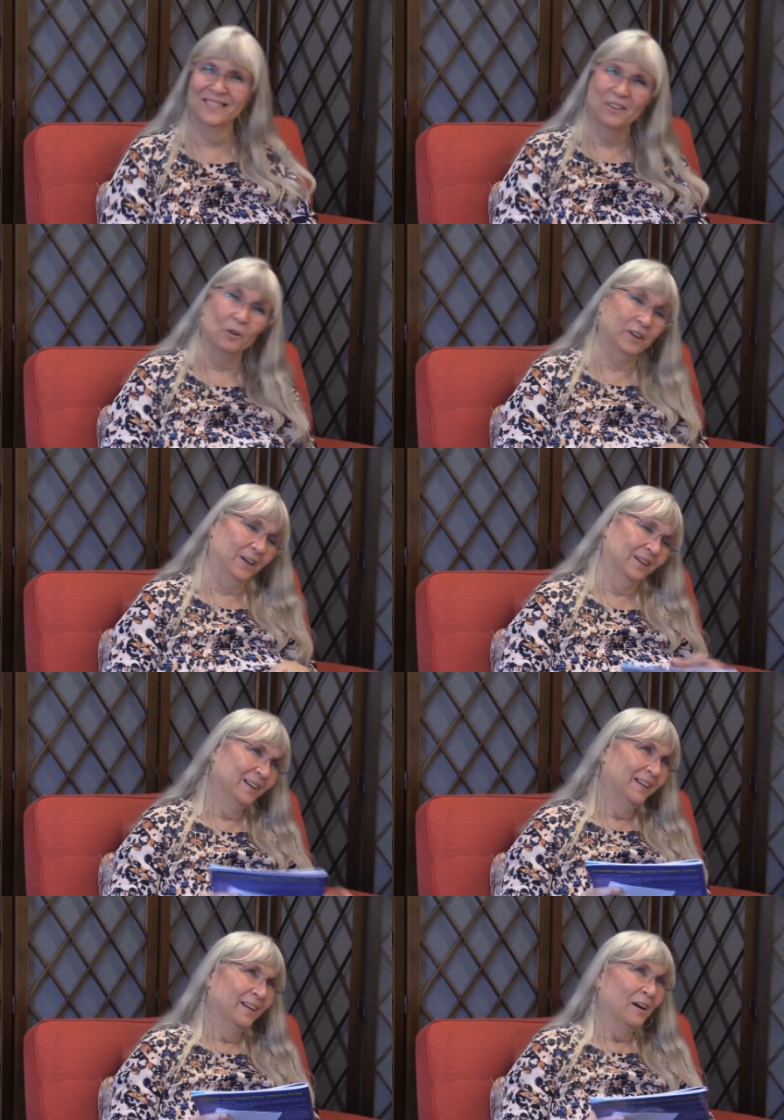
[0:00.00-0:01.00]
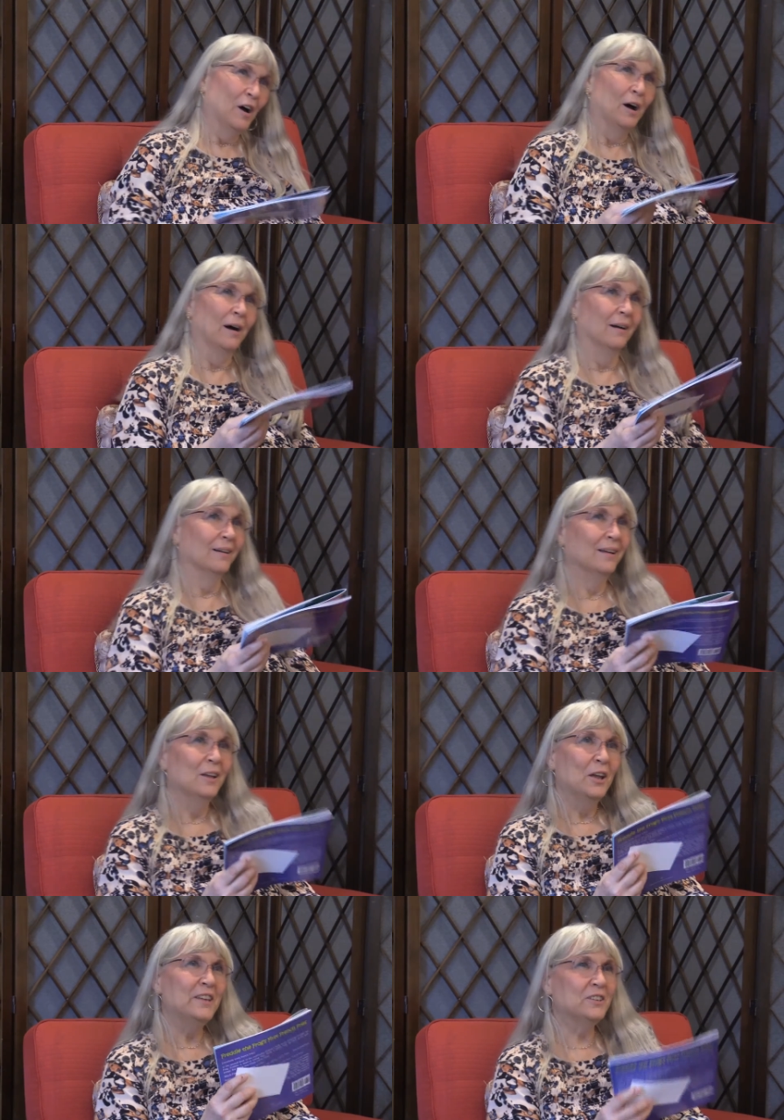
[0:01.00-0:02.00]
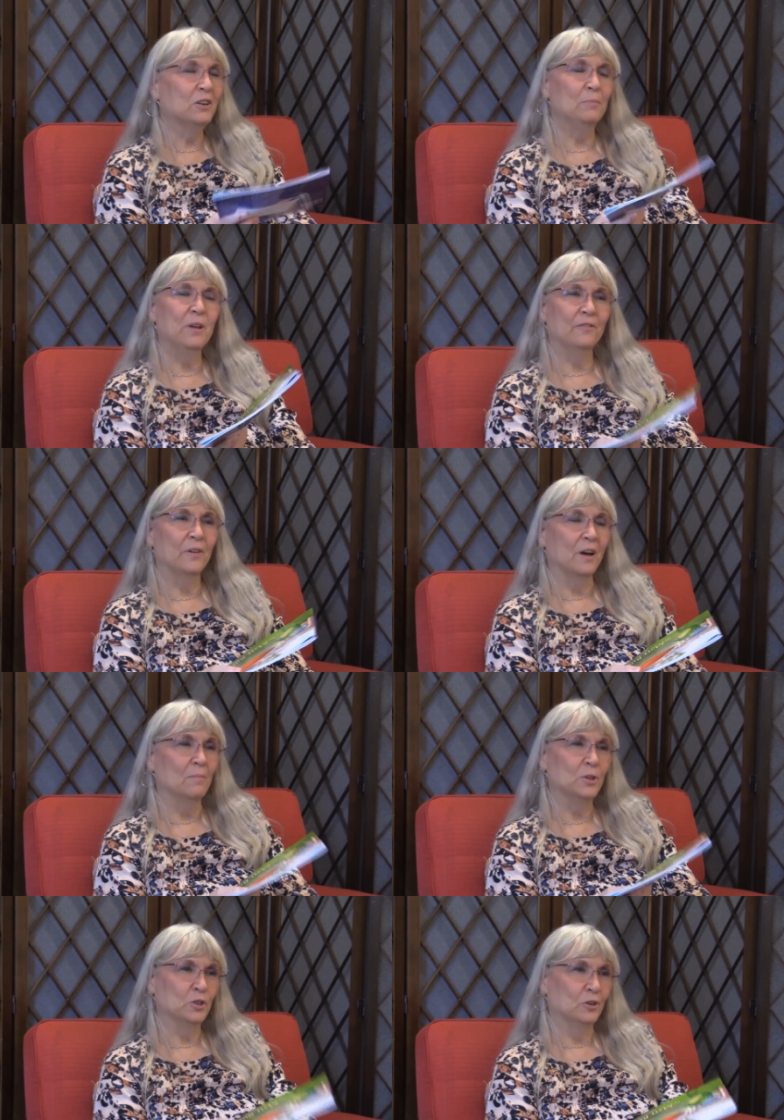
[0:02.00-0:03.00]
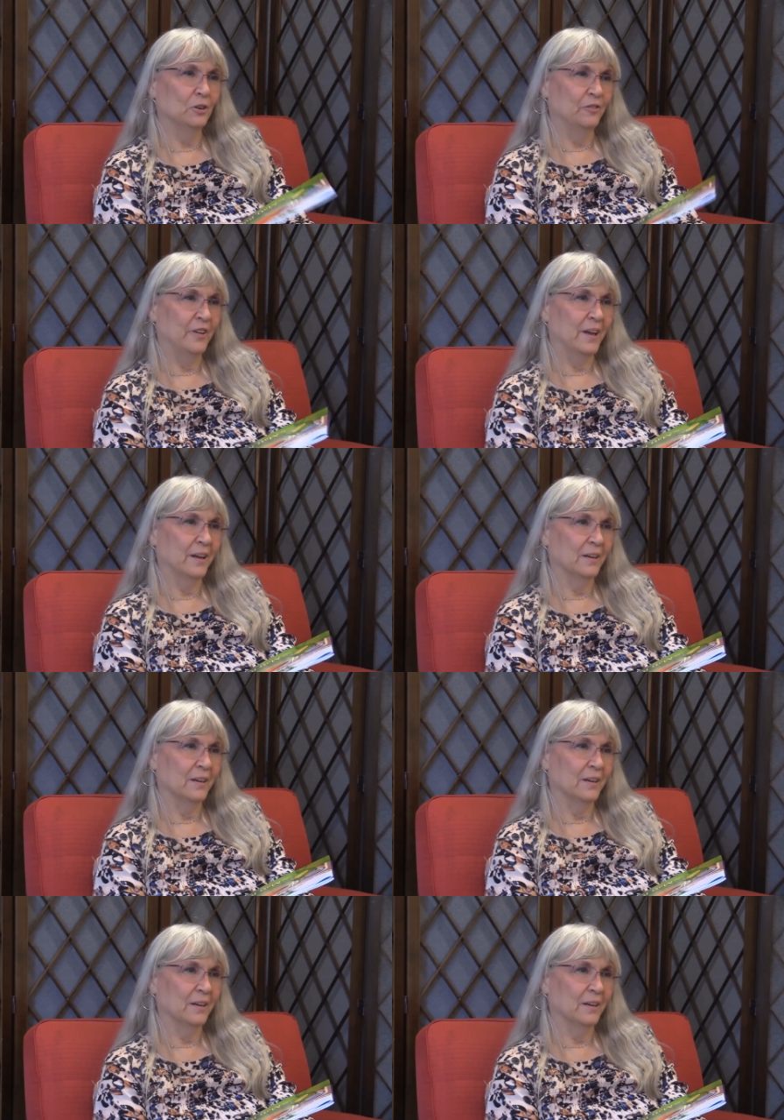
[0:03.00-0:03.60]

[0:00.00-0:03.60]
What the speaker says: Okay. Is it going to be a Moderna or a fact?